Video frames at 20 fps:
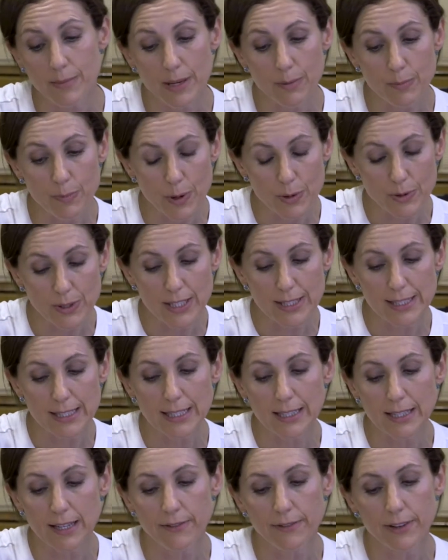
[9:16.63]
imposing
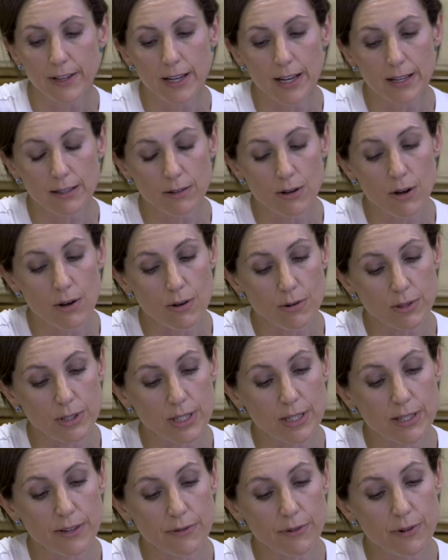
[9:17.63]
significant costs
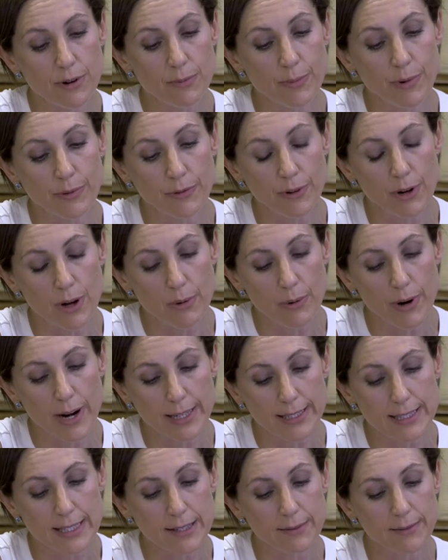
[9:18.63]
in the form of lower
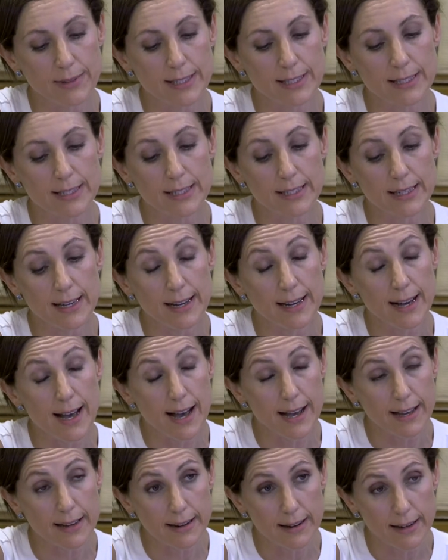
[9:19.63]
activity and
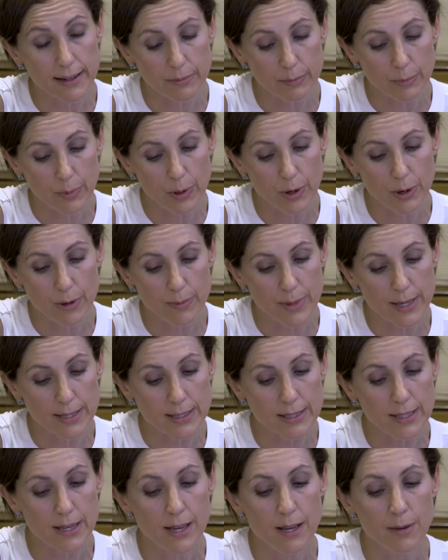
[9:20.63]
higher
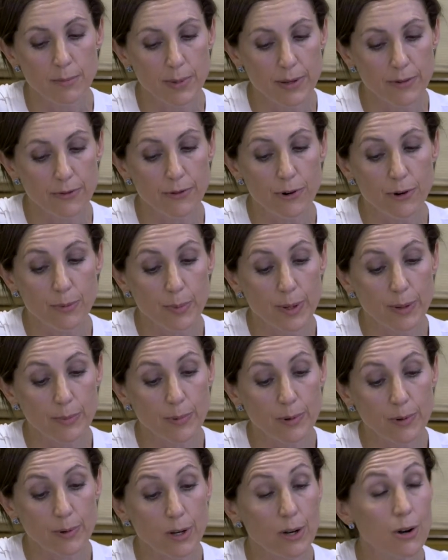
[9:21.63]
unemployment before
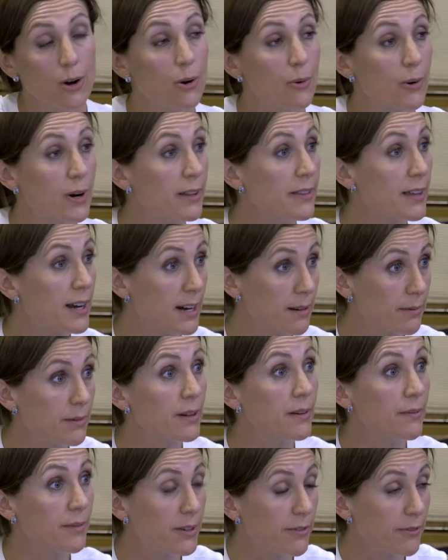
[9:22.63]
people lower their
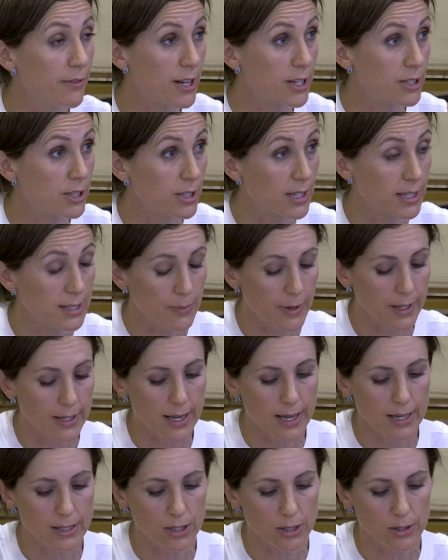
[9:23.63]
inflation
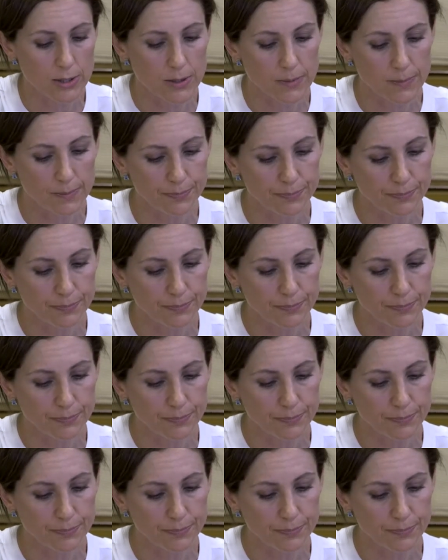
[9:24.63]
expectations.